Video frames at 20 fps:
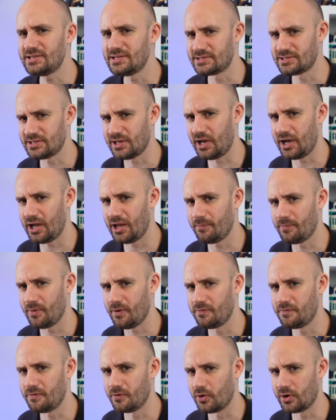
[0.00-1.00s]
is time
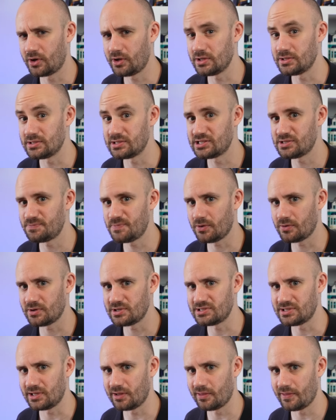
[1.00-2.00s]
for a
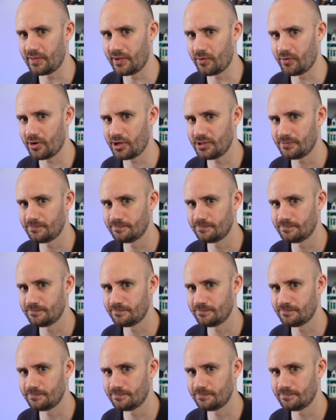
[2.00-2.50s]
conspiracy theory.